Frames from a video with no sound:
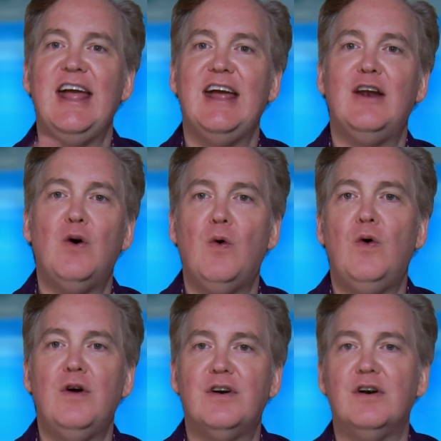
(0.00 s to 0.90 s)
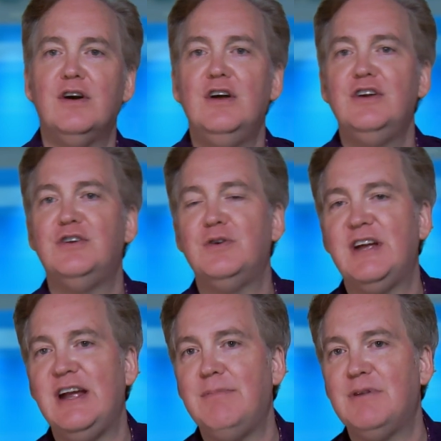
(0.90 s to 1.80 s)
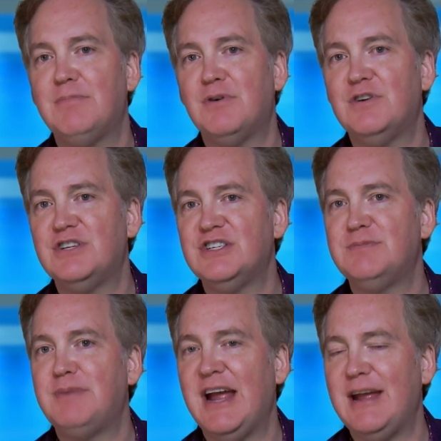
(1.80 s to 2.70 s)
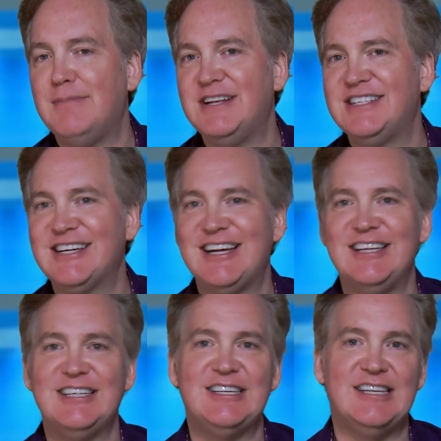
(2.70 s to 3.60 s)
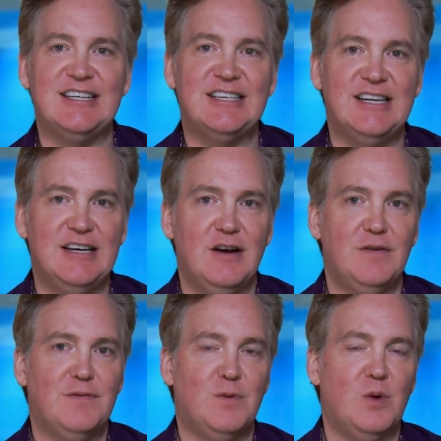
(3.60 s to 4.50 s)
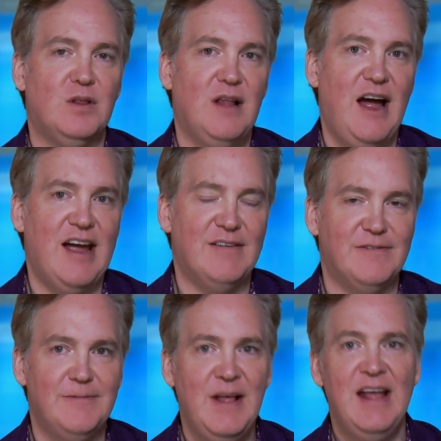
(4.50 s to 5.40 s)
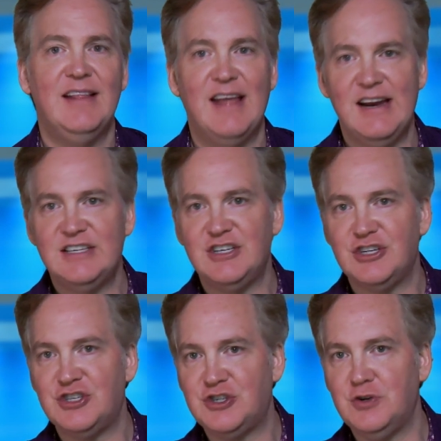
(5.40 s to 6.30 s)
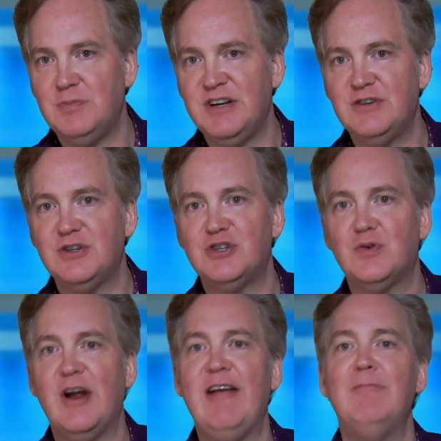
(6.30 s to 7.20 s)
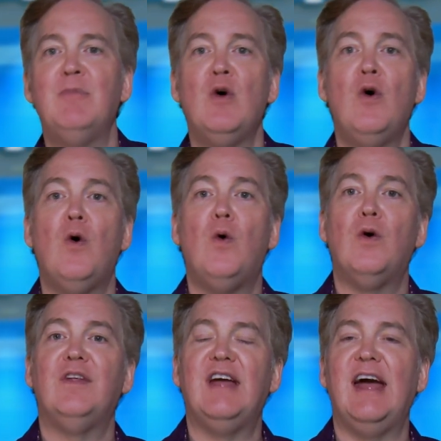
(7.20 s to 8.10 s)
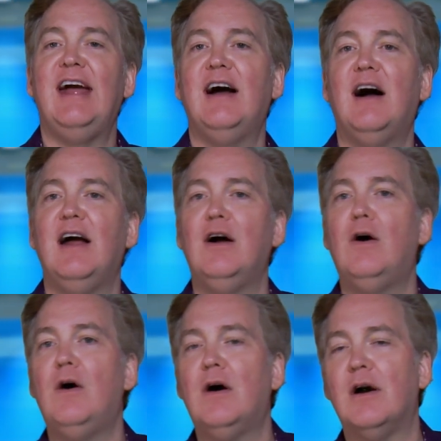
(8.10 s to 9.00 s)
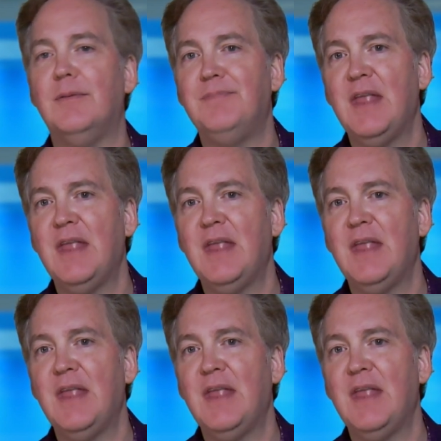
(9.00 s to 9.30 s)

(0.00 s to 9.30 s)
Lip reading: in order to keep the person's payments consistent for life. That is the assumed interest rate or the AIR.